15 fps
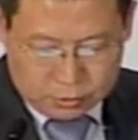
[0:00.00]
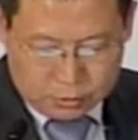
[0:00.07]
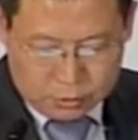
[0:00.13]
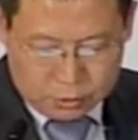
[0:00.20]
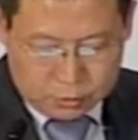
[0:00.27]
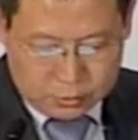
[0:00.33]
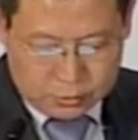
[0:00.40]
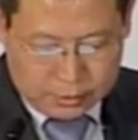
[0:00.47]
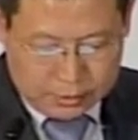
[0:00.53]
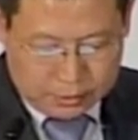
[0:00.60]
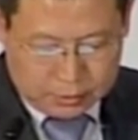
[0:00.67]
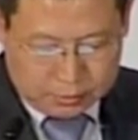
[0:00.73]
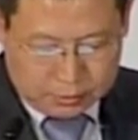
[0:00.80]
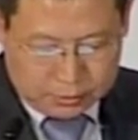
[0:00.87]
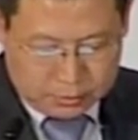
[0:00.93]
EU's
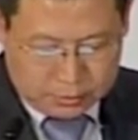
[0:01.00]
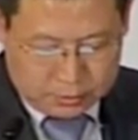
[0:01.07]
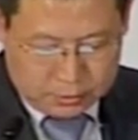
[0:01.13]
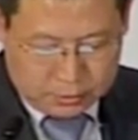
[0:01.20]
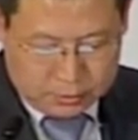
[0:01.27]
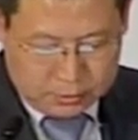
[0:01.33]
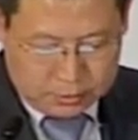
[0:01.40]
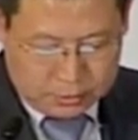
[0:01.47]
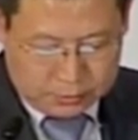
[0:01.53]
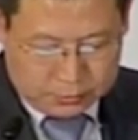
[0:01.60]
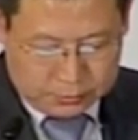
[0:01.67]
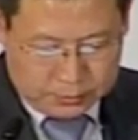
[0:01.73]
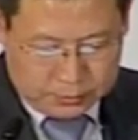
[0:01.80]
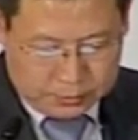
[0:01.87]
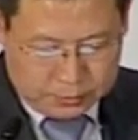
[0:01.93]
export
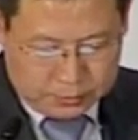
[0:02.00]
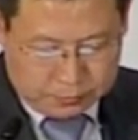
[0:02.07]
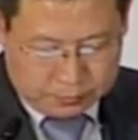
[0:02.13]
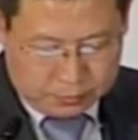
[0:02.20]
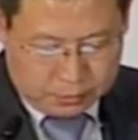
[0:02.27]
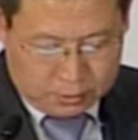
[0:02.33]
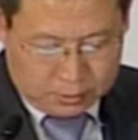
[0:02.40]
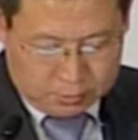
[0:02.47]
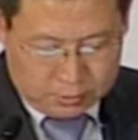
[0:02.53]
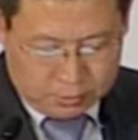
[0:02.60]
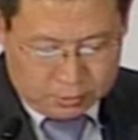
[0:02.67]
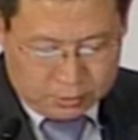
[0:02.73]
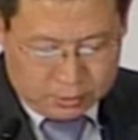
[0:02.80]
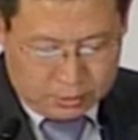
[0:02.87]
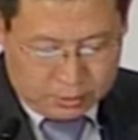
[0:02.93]
decreased from
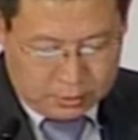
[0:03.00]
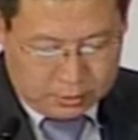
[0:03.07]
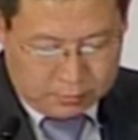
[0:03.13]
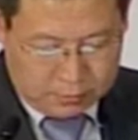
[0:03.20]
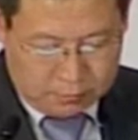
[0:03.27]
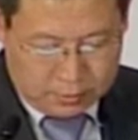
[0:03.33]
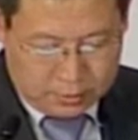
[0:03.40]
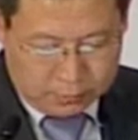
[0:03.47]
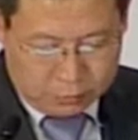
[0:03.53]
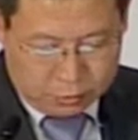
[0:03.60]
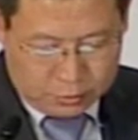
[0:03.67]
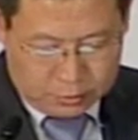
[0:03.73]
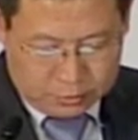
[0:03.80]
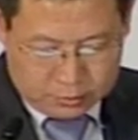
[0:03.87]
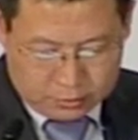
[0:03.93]
25,
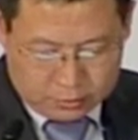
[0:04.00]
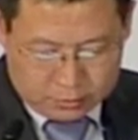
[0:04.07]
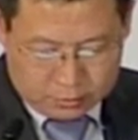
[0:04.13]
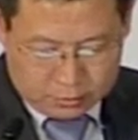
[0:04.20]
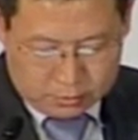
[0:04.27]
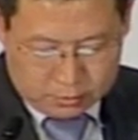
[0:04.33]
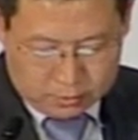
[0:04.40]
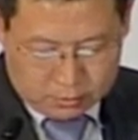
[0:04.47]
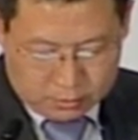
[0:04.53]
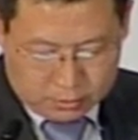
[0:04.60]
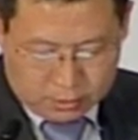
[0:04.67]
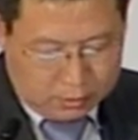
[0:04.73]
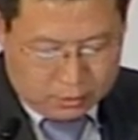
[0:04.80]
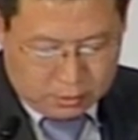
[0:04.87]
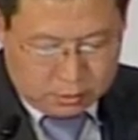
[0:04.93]
26,
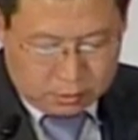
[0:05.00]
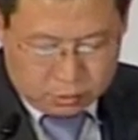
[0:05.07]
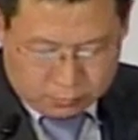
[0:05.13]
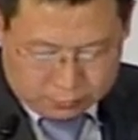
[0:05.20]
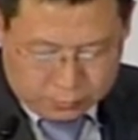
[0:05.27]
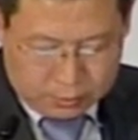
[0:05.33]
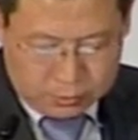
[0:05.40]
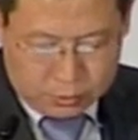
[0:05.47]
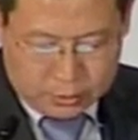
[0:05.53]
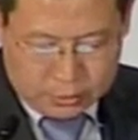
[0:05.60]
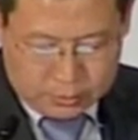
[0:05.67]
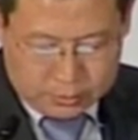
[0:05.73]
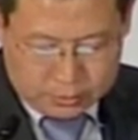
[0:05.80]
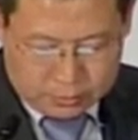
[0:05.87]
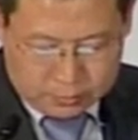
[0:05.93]
from
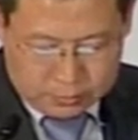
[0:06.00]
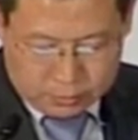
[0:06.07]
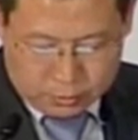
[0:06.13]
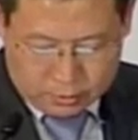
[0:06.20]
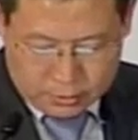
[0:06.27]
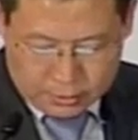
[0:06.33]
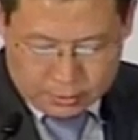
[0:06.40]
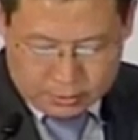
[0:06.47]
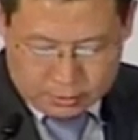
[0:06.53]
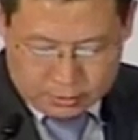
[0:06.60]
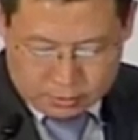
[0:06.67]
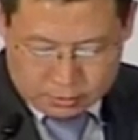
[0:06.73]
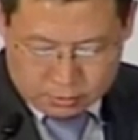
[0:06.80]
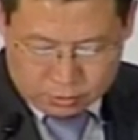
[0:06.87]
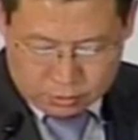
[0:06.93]
27,
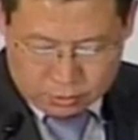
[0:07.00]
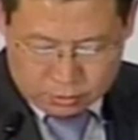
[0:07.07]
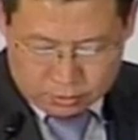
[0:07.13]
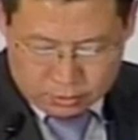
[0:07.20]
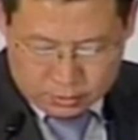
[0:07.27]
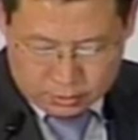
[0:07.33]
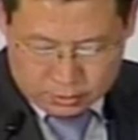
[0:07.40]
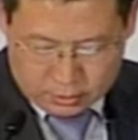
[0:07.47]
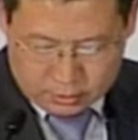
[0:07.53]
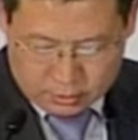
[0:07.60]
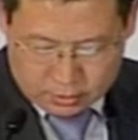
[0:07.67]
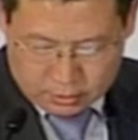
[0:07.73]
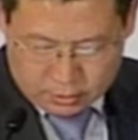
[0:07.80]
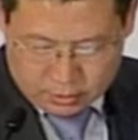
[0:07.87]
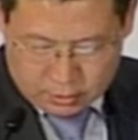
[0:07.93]
28 to the
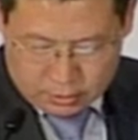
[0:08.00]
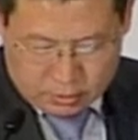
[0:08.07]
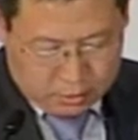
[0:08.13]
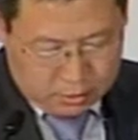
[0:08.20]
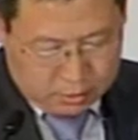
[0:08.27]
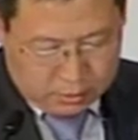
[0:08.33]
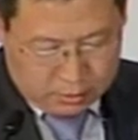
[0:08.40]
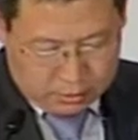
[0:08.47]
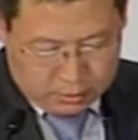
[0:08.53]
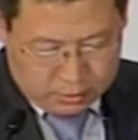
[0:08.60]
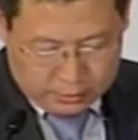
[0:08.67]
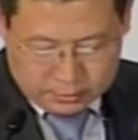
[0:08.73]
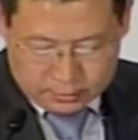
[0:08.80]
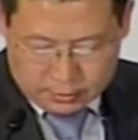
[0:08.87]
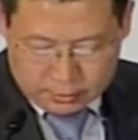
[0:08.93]

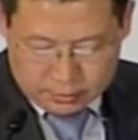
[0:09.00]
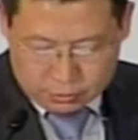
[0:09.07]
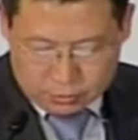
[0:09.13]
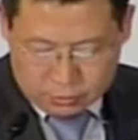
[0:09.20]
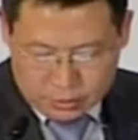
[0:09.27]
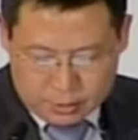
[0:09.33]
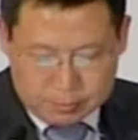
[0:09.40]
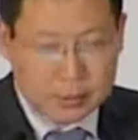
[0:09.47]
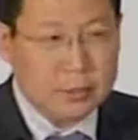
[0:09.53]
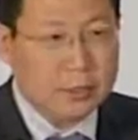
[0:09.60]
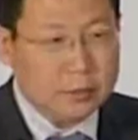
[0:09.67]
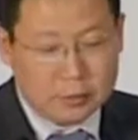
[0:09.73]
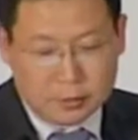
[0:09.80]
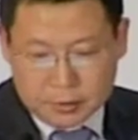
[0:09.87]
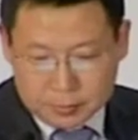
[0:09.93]
less than 20%.